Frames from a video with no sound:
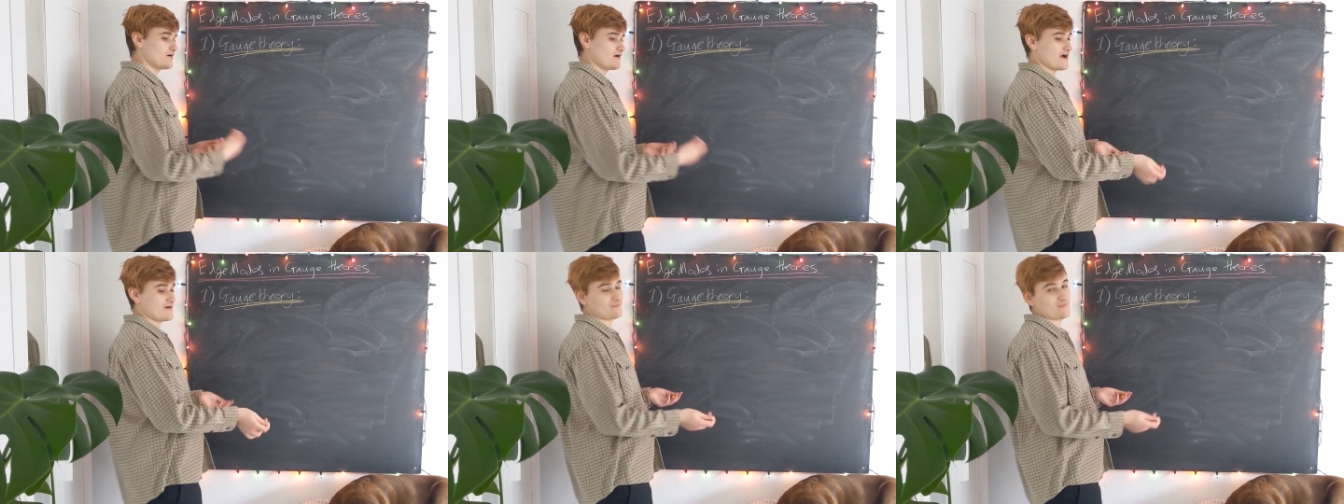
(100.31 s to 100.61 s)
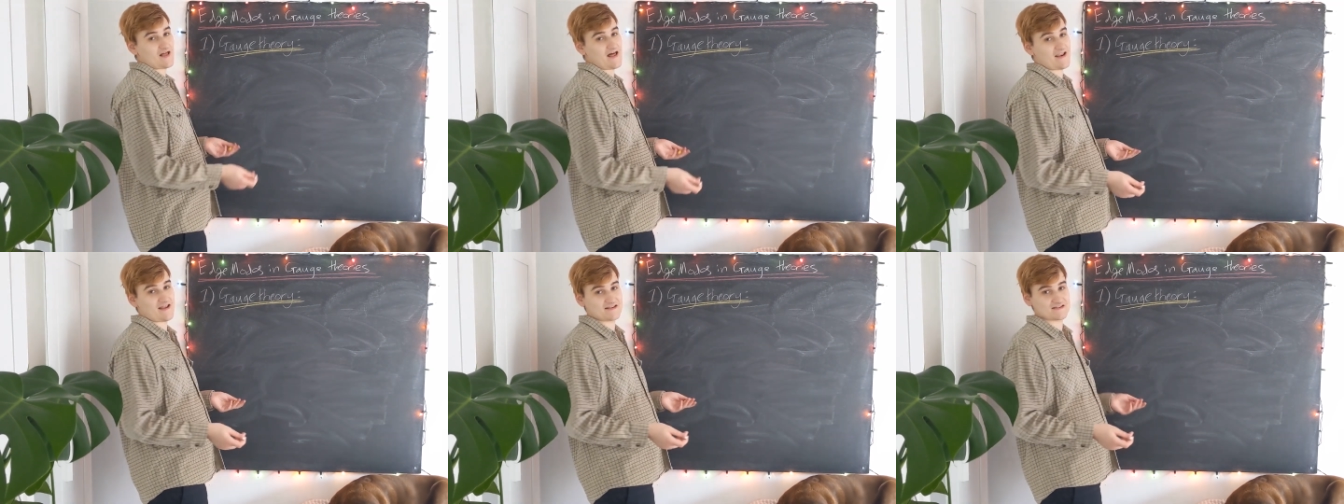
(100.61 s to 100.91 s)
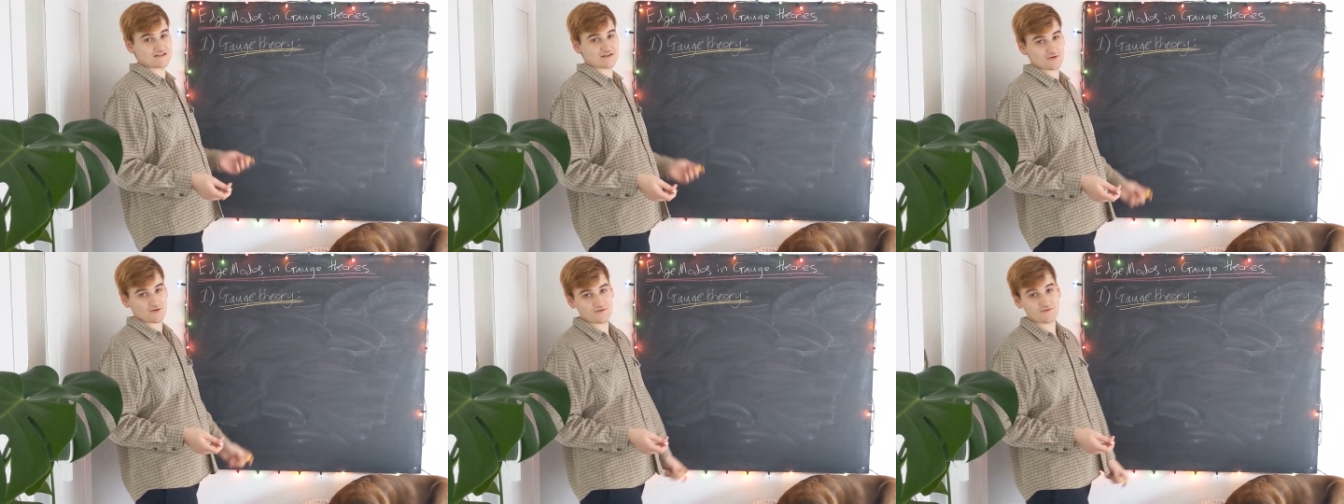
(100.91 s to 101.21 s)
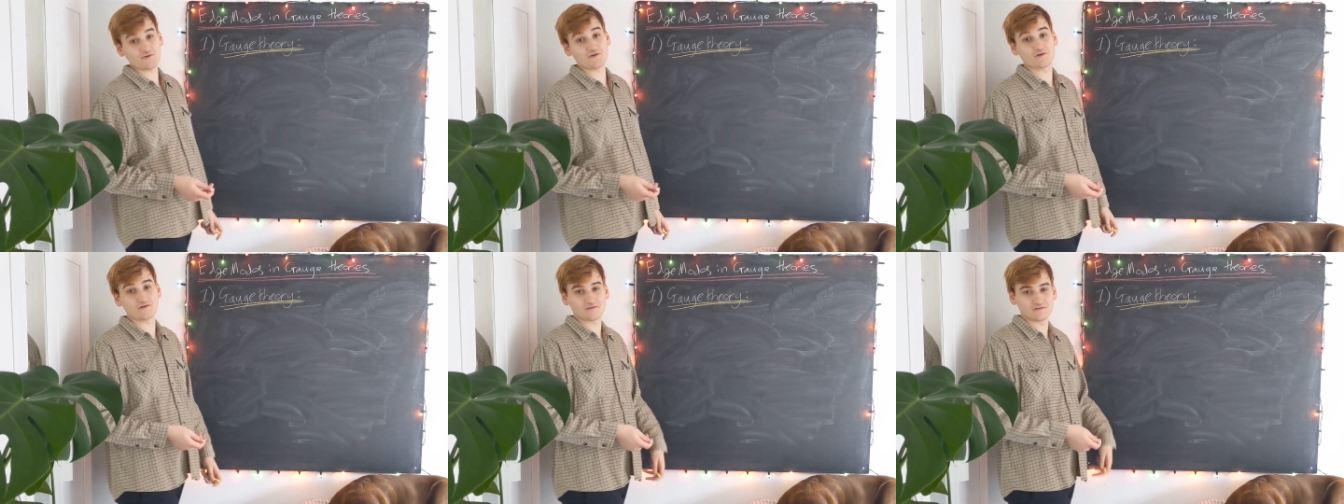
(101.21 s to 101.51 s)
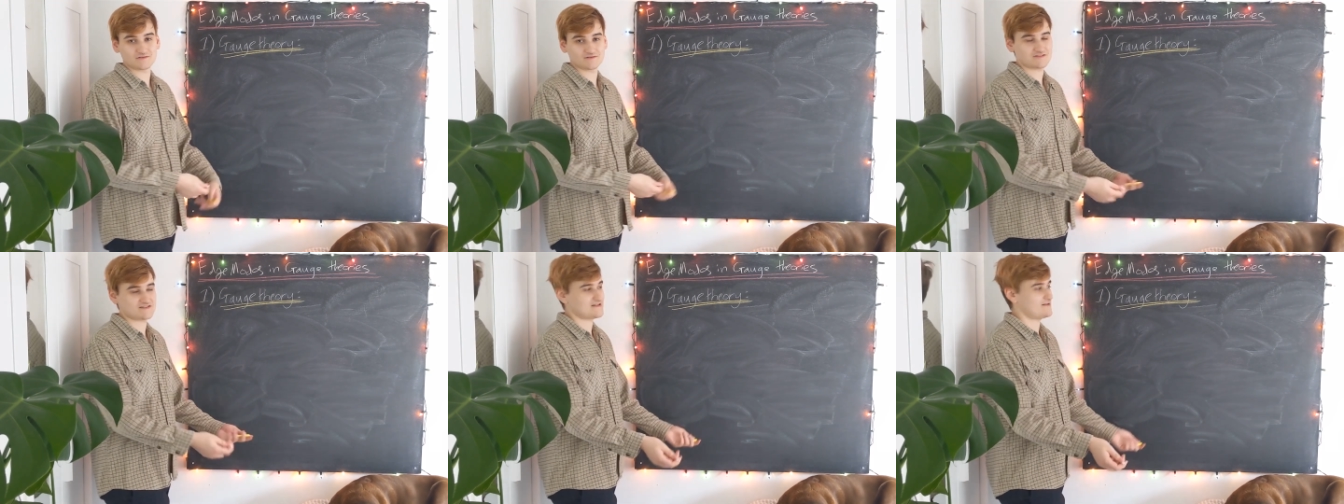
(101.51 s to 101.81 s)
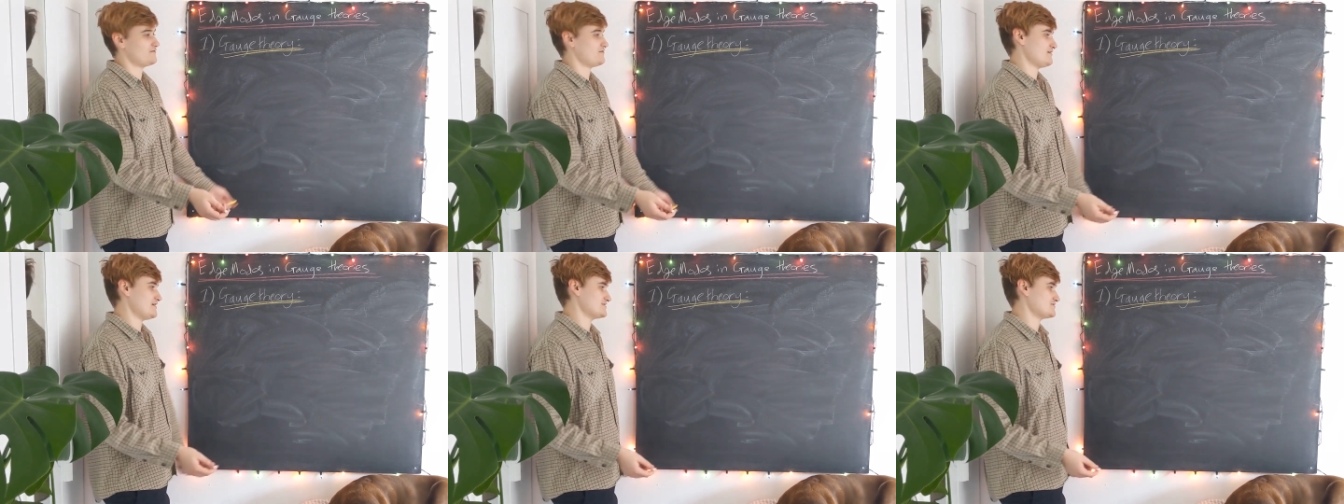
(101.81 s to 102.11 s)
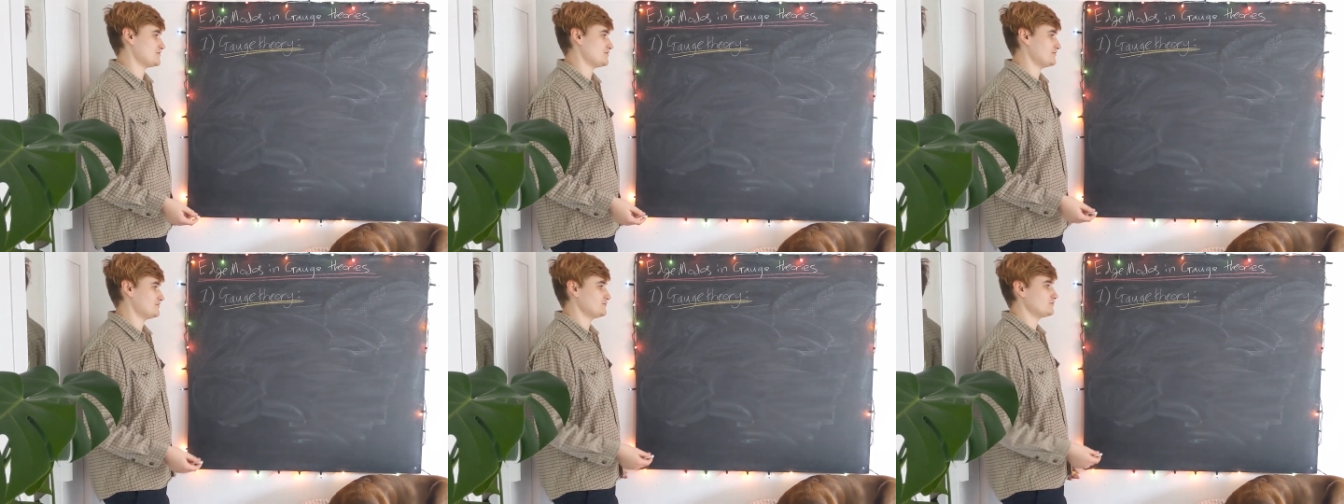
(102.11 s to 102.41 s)
I'm planning to do a full
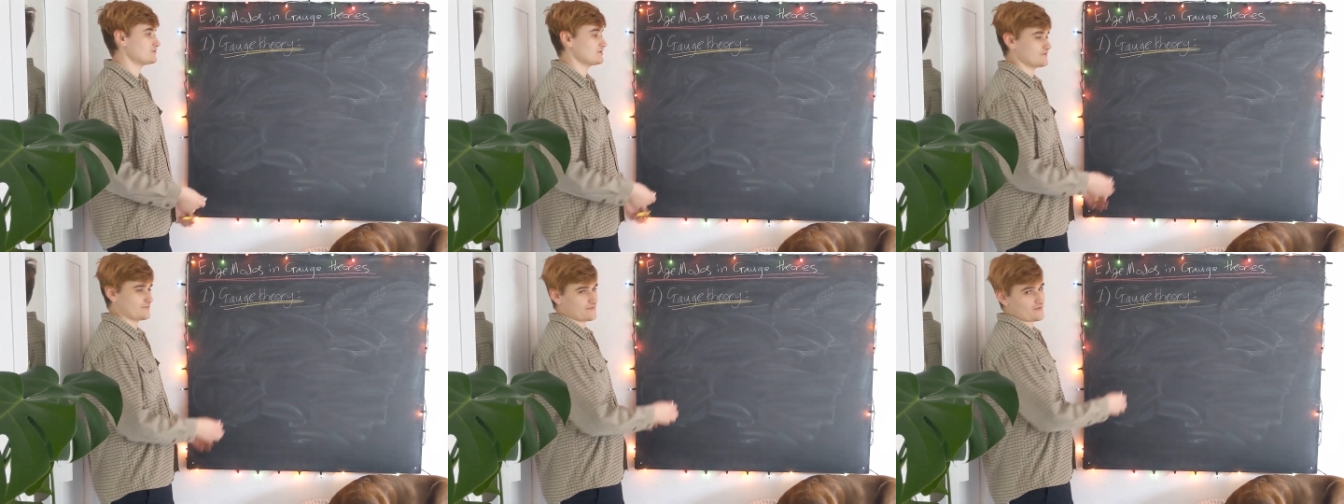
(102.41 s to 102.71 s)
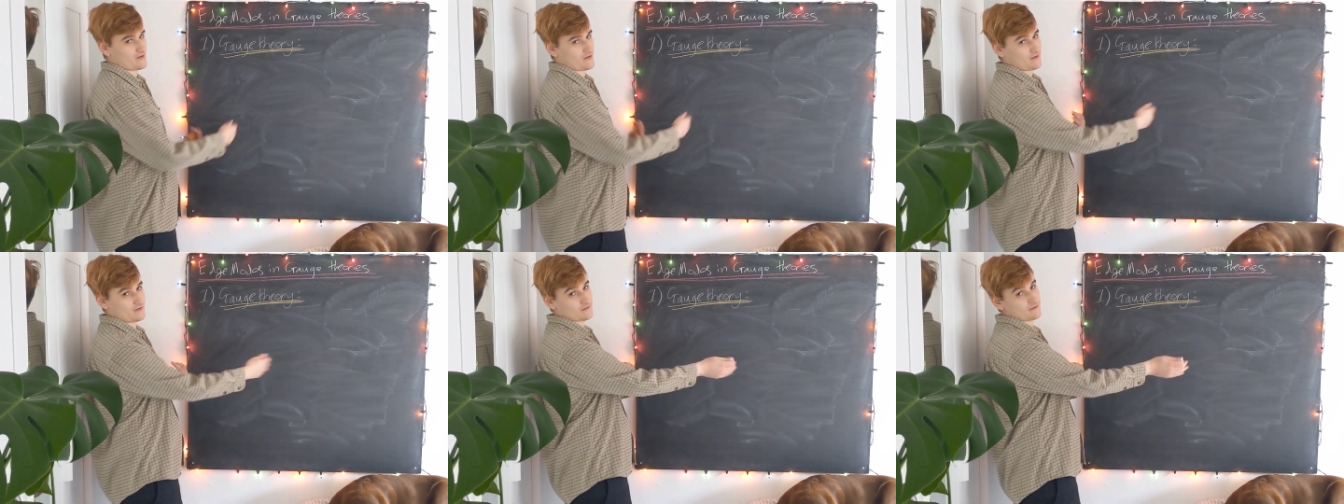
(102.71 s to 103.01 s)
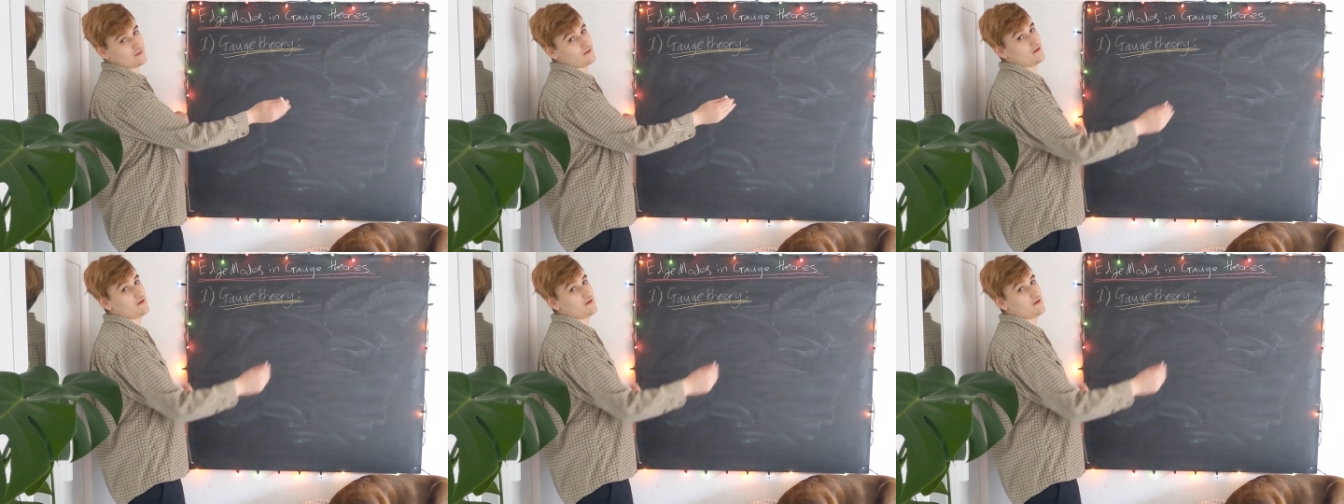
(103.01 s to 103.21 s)
series on all of the